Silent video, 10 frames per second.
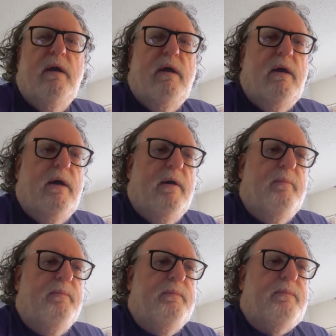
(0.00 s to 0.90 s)

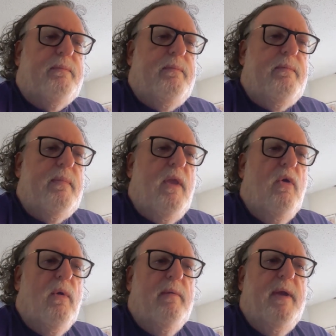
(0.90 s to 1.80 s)
Um,
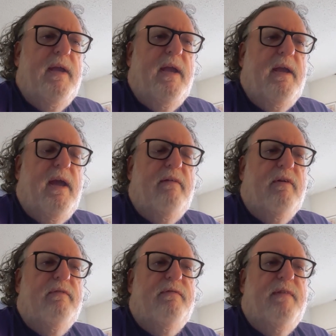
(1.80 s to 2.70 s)
or I may have
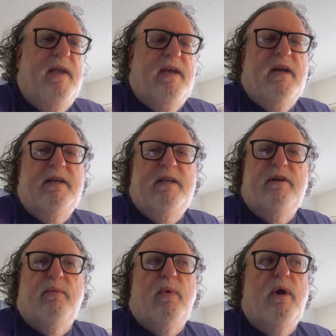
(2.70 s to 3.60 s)
a vague idea
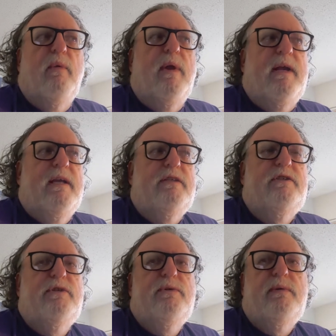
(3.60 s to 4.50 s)
where I want to get
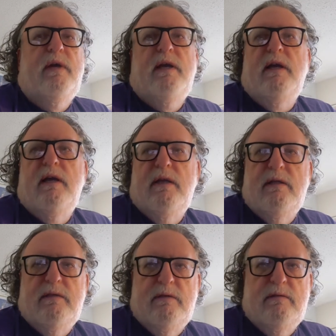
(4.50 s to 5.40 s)
to
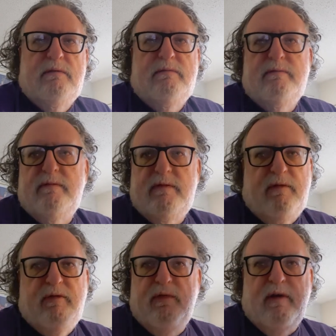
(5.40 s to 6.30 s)
and have
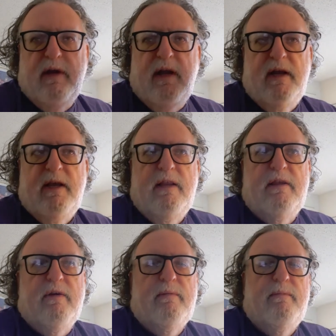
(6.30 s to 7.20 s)
to figure out how to get there.